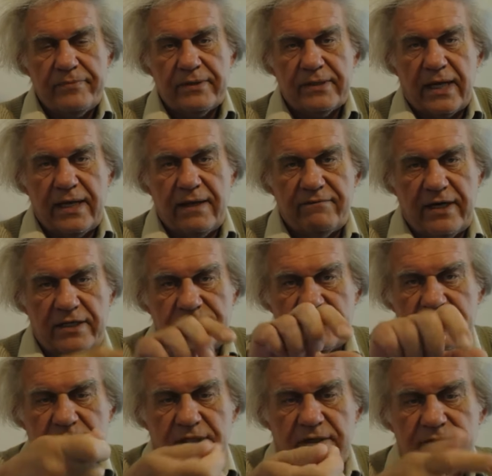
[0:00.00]
Okay, and vice
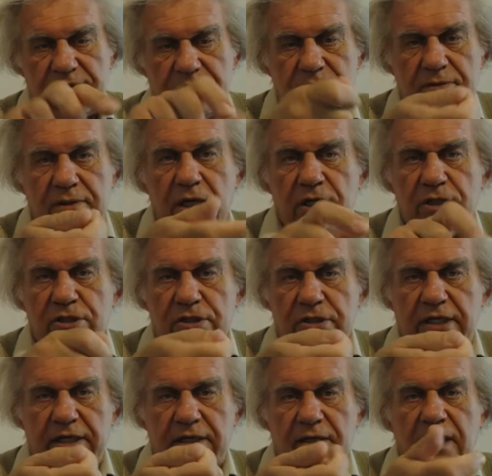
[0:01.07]
versa. If you turn
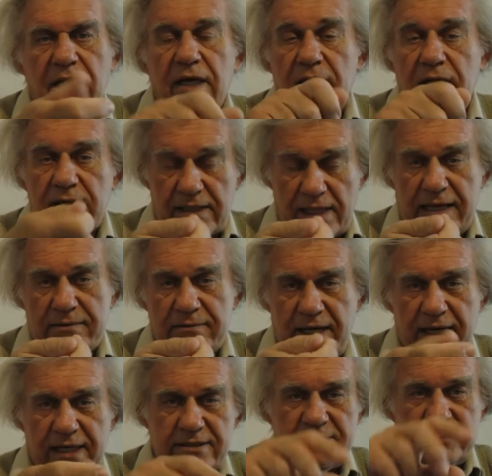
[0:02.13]
it
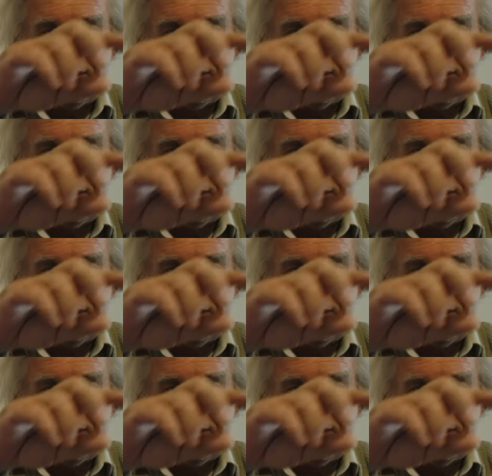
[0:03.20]
clockwise, you